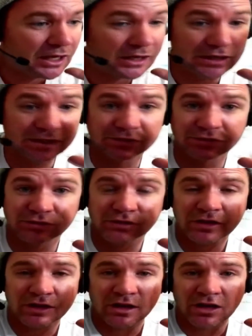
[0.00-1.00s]
Lists.
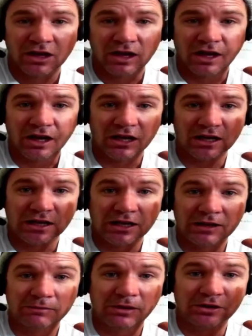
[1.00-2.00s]

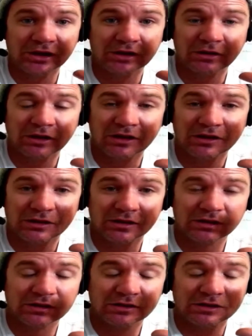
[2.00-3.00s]
I know
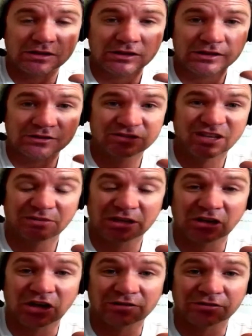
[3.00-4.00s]

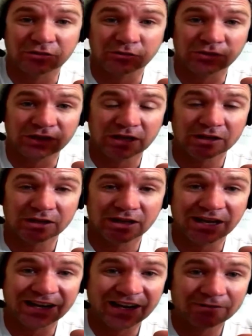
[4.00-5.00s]
something I haven't done
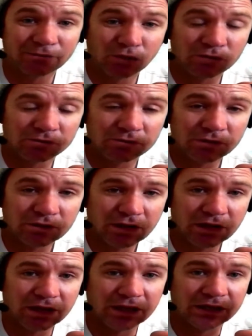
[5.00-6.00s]
enough of,
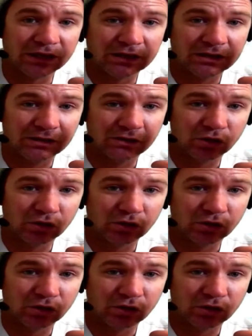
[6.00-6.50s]
and I'm